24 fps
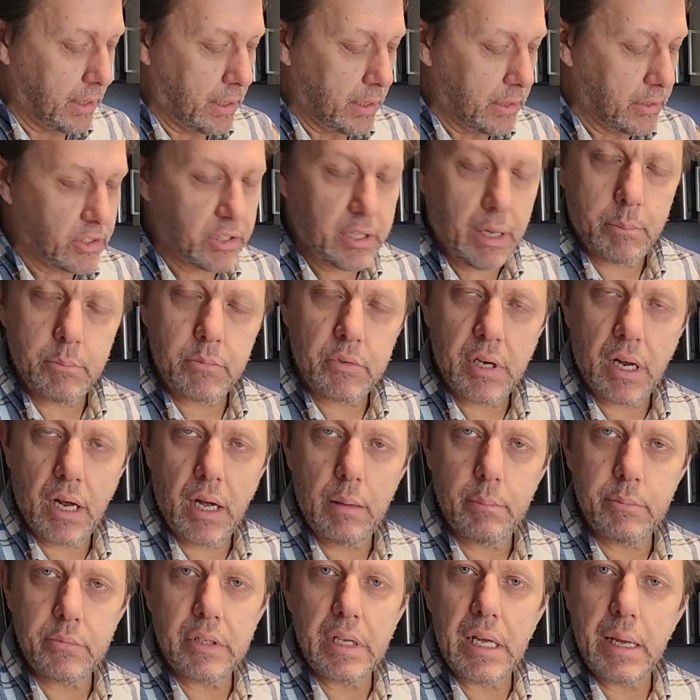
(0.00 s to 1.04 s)

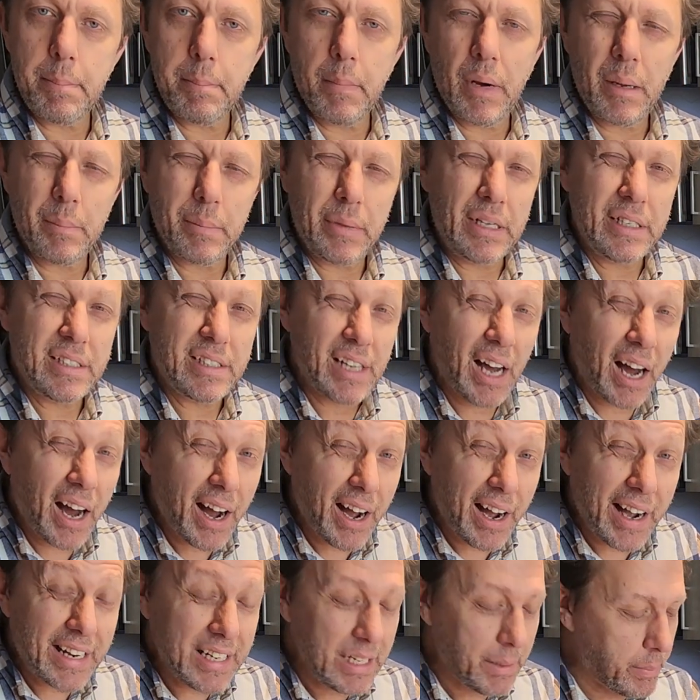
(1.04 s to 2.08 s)
Sometimes it might be a
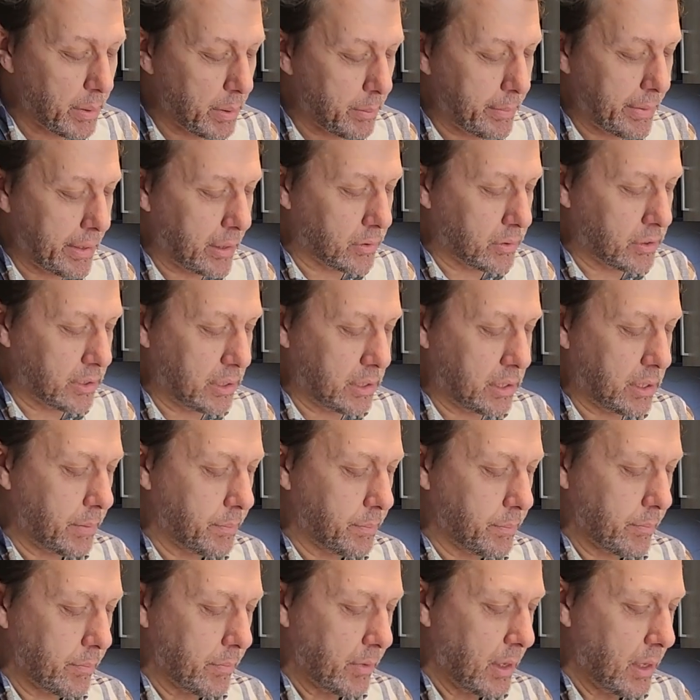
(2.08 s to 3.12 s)
tiny bit melted,
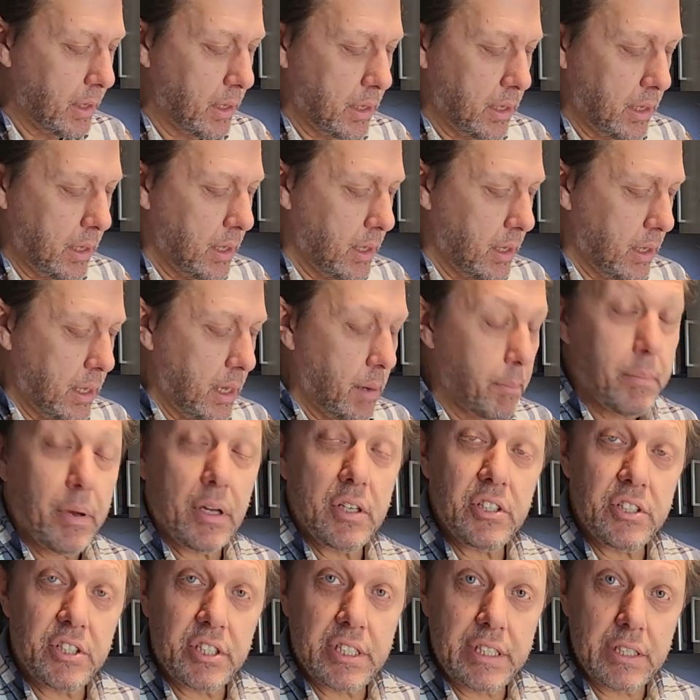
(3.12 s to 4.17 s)
but
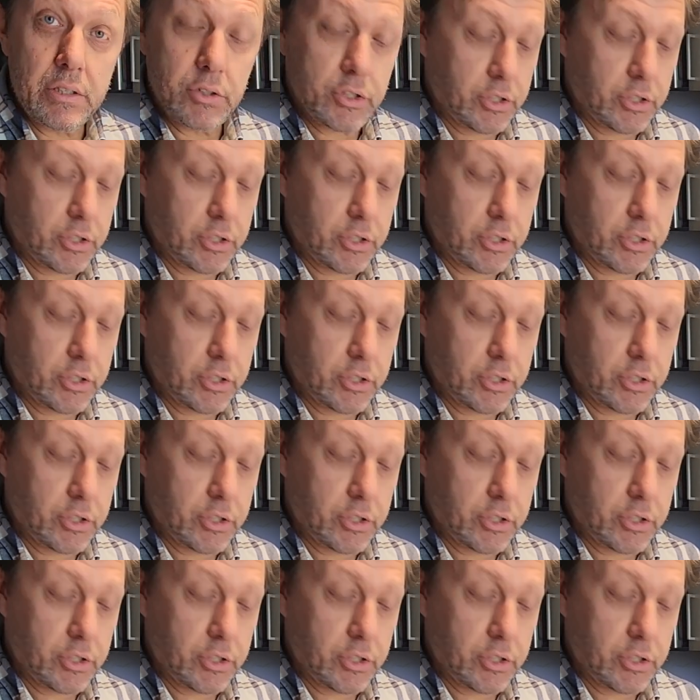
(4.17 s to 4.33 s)
it's still